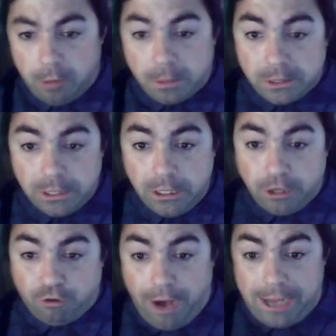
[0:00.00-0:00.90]
but
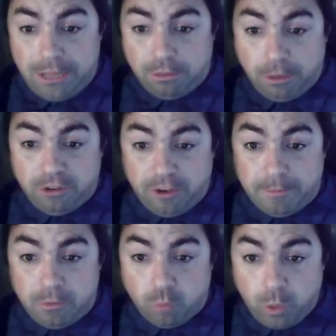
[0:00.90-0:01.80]
the tracking threads have
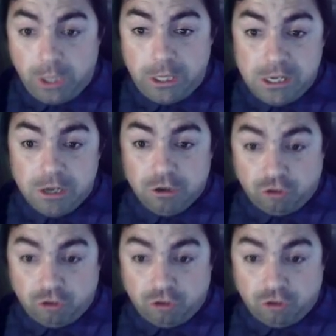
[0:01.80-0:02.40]
been really